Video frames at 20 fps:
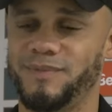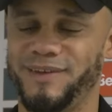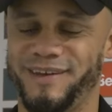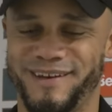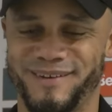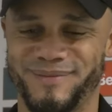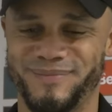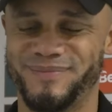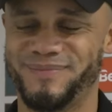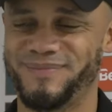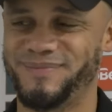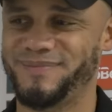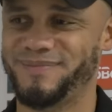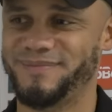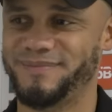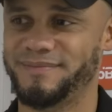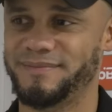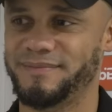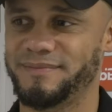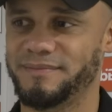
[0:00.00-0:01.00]
It's yeah. been
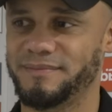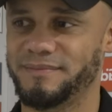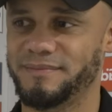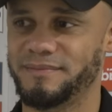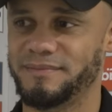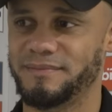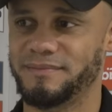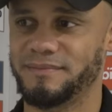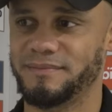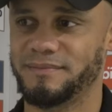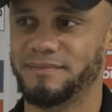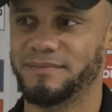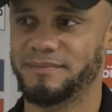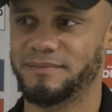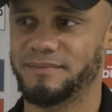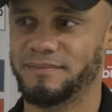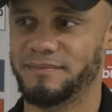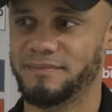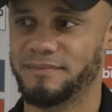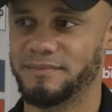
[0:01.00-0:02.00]
apparent all
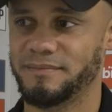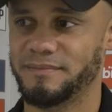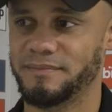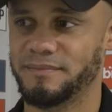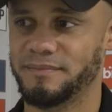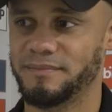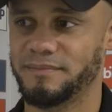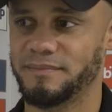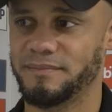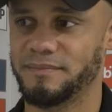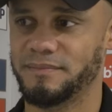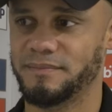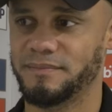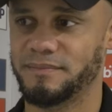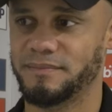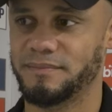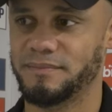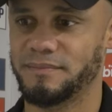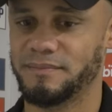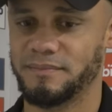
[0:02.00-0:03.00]
season, maybe not for
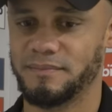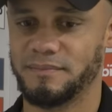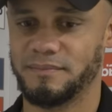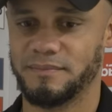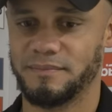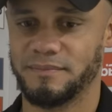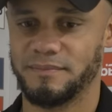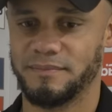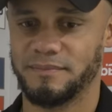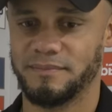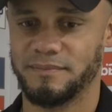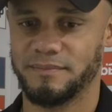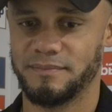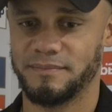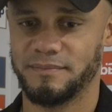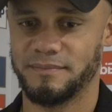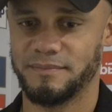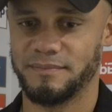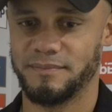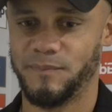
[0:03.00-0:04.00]
everybody to see, but we've seen it
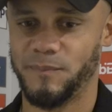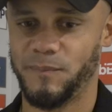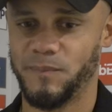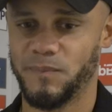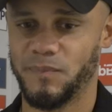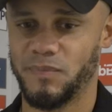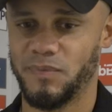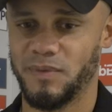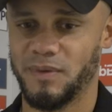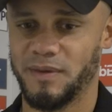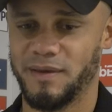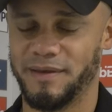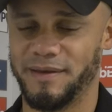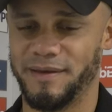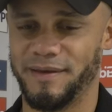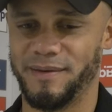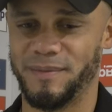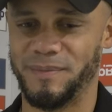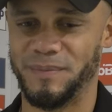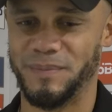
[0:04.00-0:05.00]
in the dressing room,
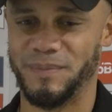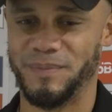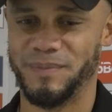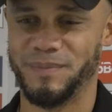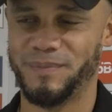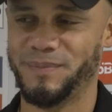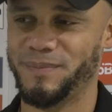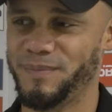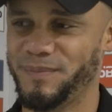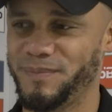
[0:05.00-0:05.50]
we've yeah. seen it